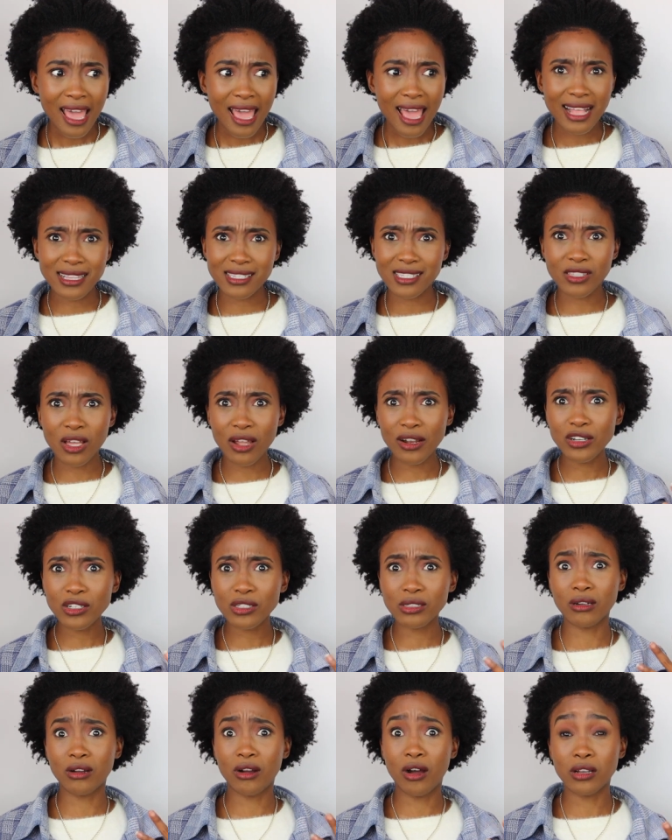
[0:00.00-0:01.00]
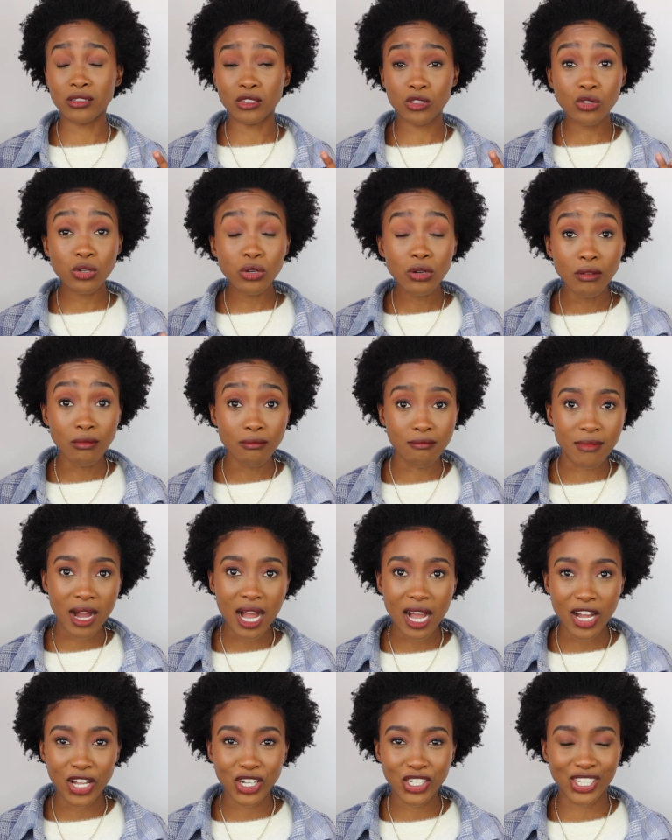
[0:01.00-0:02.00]
it's starting to cost too
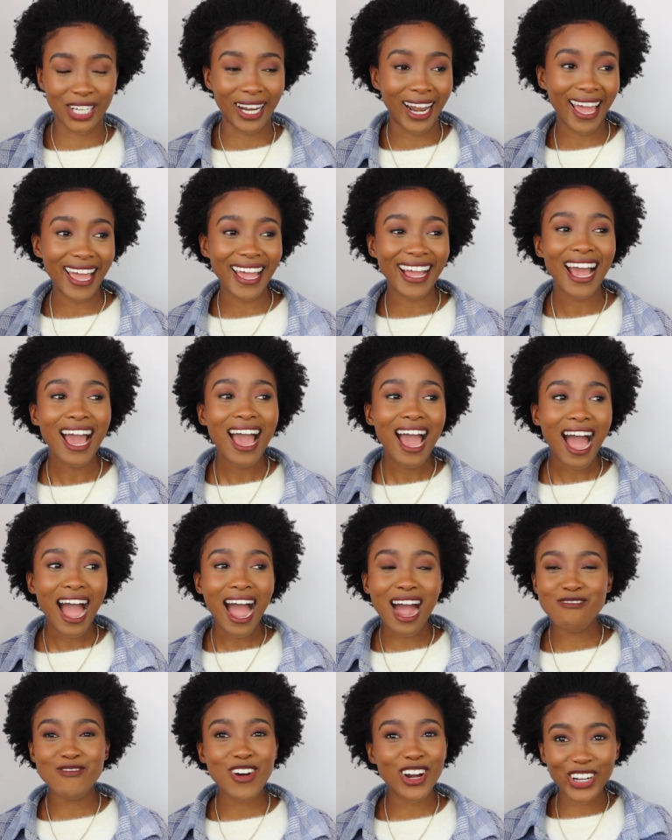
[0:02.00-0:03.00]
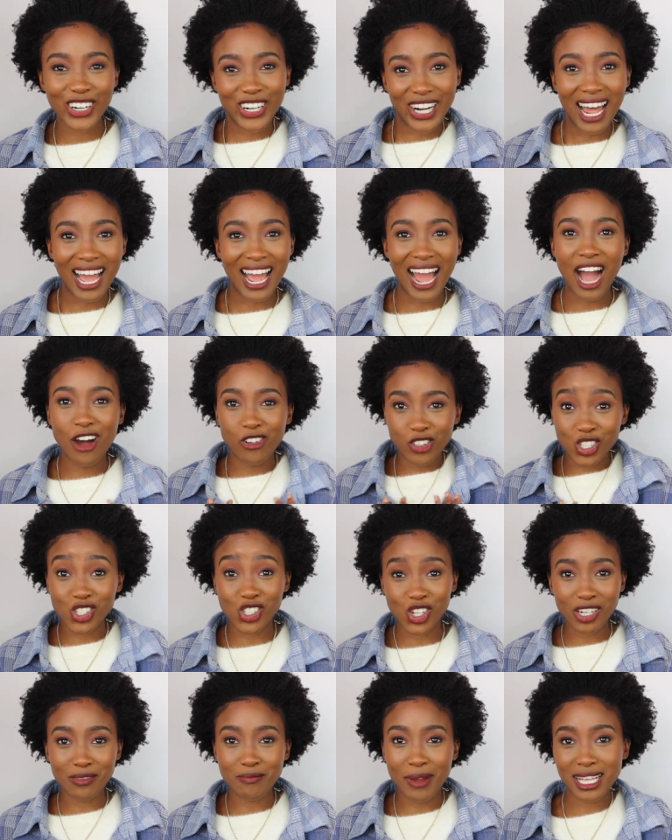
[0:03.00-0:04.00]
much. Like, I'm not gonna lie, I was
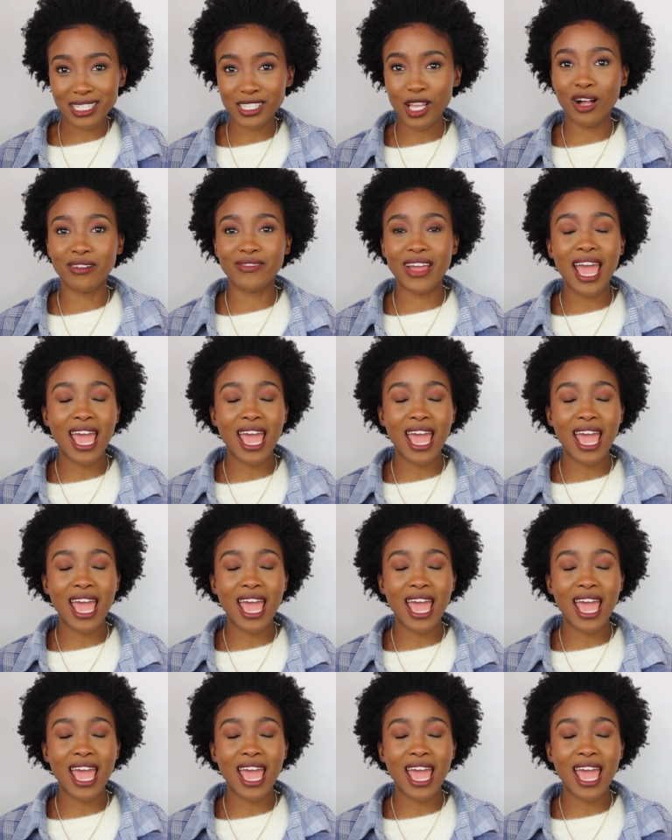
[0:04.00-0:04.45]
shocked myself.